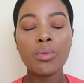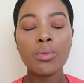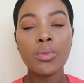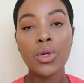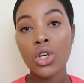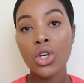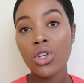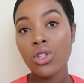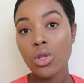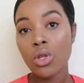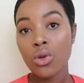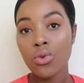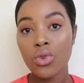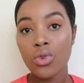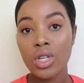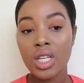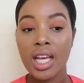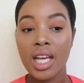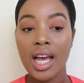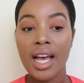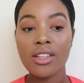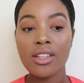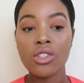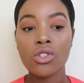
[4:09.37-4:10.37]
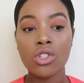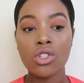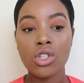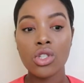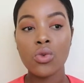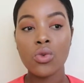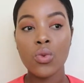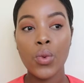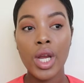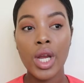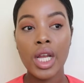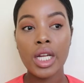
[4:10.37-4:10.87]
because the reader has
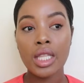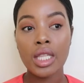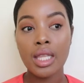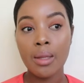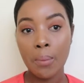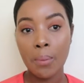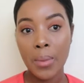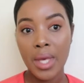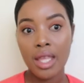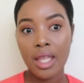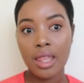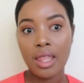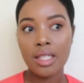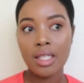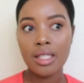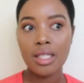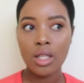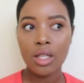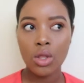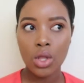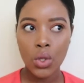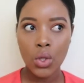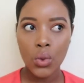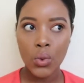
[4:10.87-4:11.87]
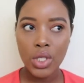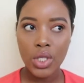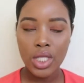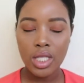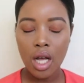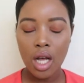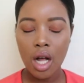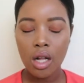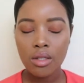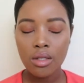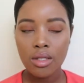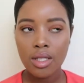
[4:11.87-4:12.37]
just read the methods and the
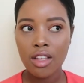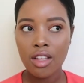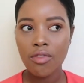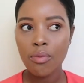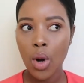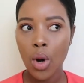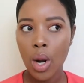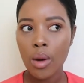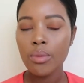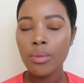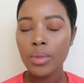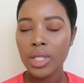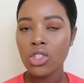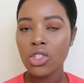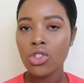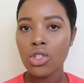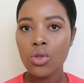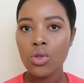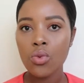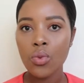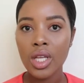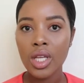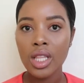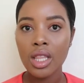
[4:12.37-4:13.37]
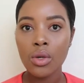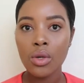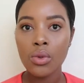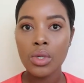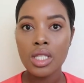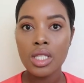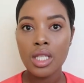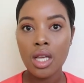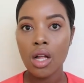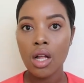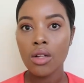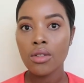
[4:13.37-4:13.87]
results, they probably just read the
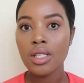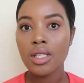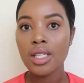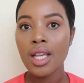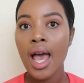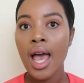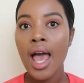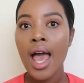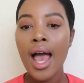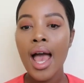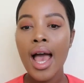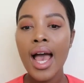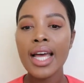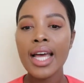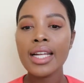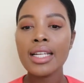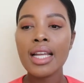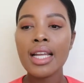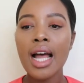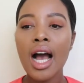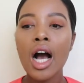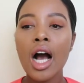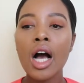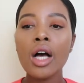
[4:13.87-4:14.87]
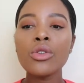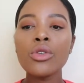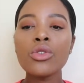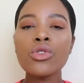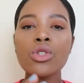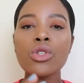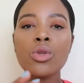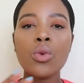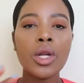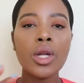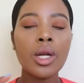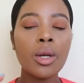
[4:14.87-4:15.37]
results, and now you
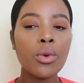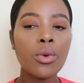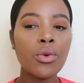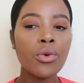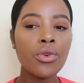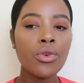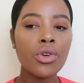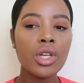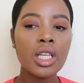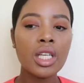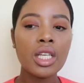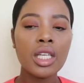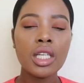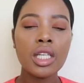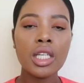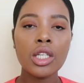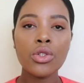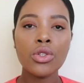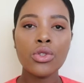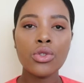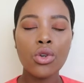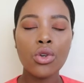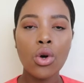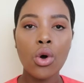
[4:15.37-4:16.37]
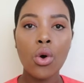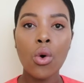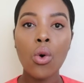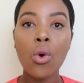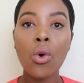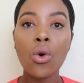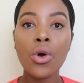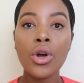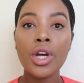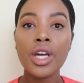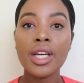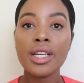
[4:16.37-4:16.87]
just want to
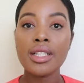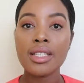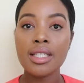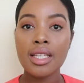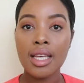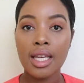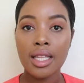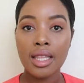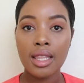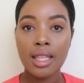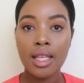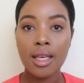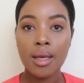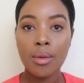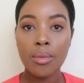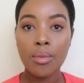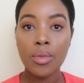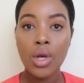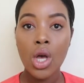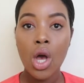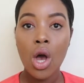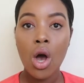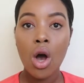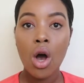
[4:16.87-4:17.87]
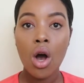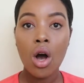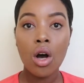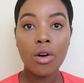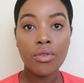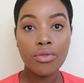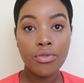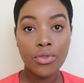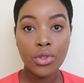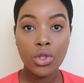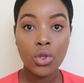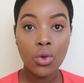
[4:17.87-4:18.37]
orientate them
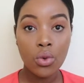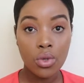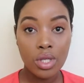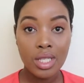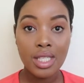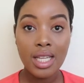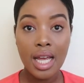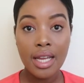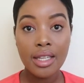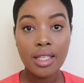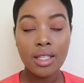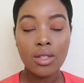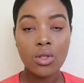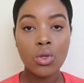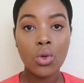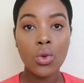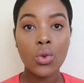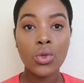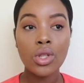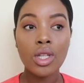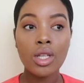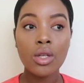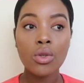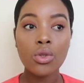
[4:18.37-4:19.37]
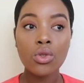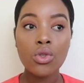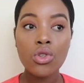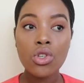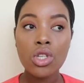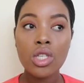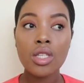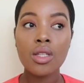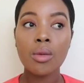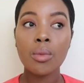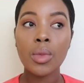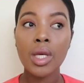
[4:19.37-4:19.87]
of your study. So
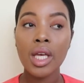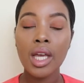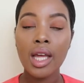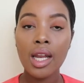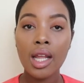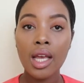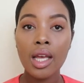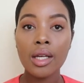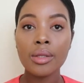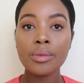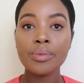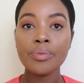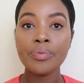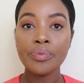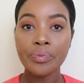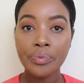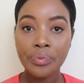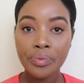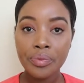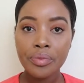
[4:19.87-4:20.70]
usually the beginning